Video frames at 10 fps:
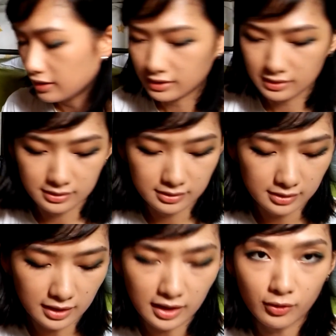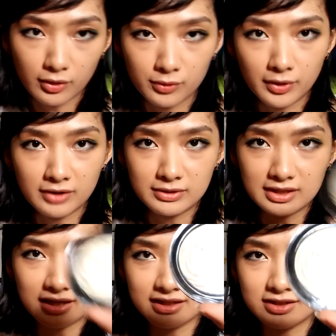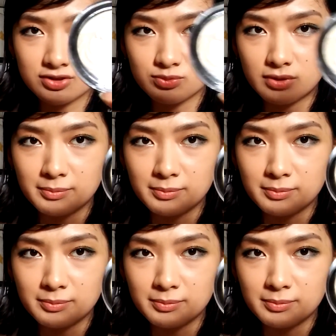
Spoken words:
although I really like this one, but I think this will be a